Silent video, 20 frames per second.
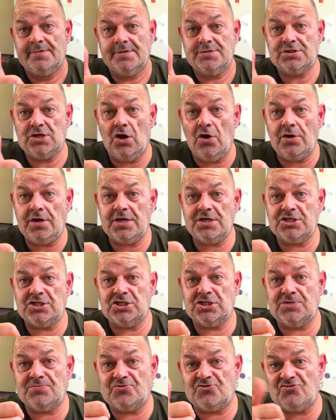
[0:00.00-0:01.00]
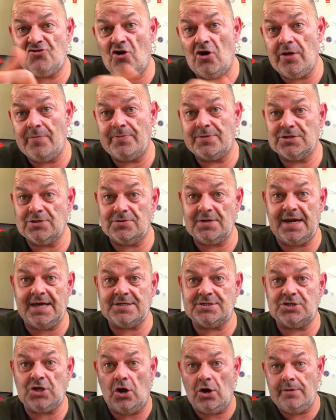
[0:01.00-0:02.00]
To like this and subscribe. Till the
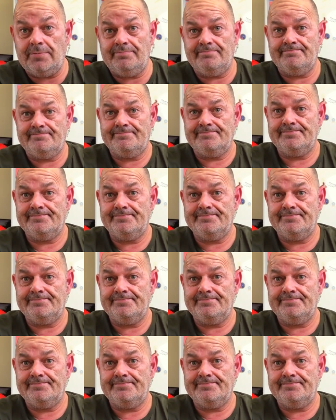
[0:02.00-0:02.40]
next time.